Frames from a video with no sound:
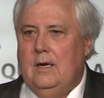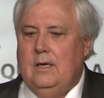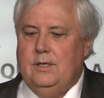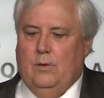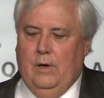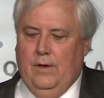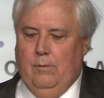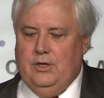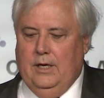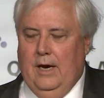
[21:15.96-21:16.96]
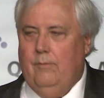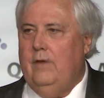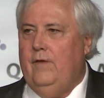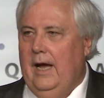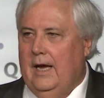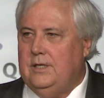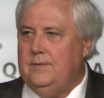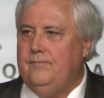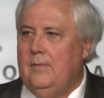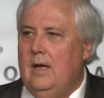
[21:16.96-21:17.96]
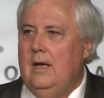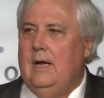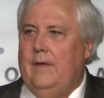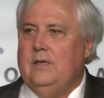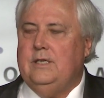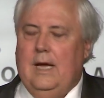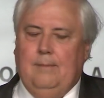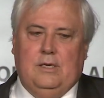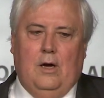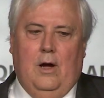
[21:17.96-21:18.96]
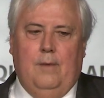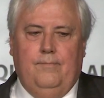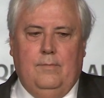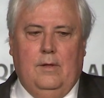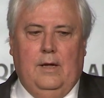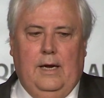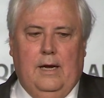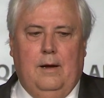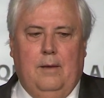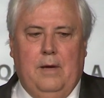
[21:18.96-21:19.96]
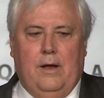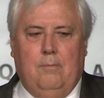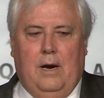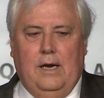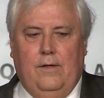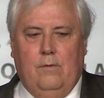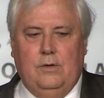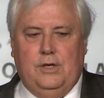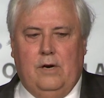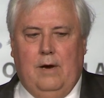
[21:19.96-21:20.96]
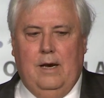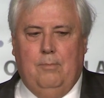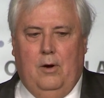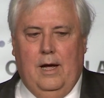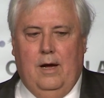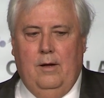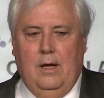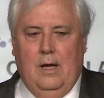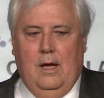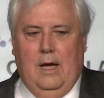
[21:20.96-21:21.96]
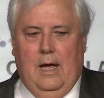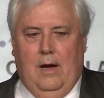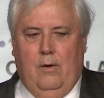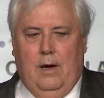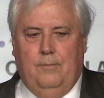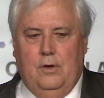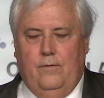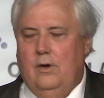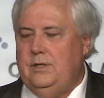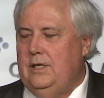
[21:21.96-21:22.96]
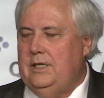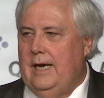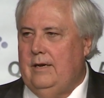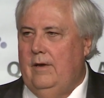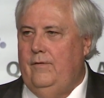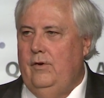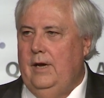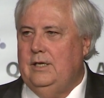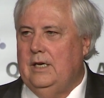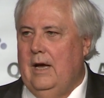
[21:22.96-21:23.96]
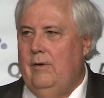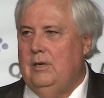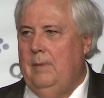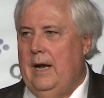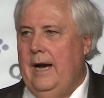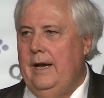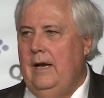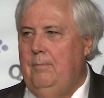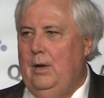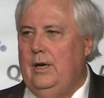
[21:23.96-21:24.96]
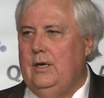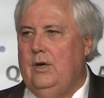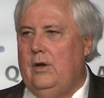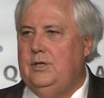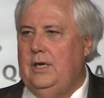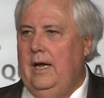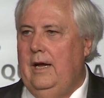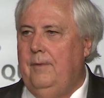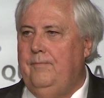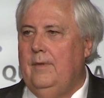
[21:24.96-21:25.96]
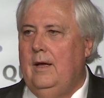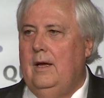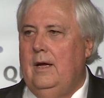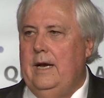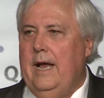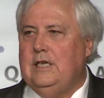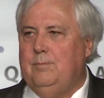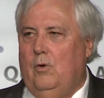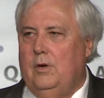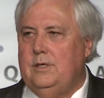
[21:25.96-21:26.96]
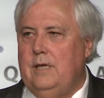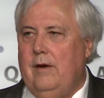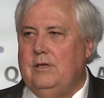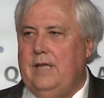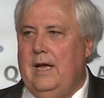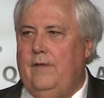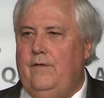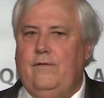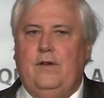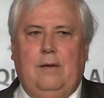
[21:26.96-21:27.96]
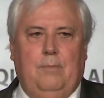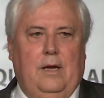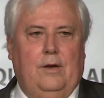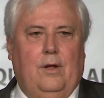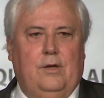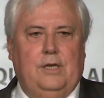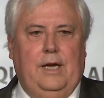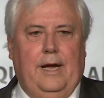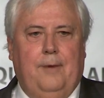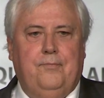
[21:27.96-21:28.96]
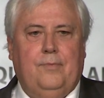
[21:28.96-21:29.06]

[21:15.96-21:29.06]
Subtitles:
So we think we should get rid of HECS. At the same time, the amount of money that was generated by our university sector a few years ago was about $18 billion a year in exports. Now it's down to $15 billion a year.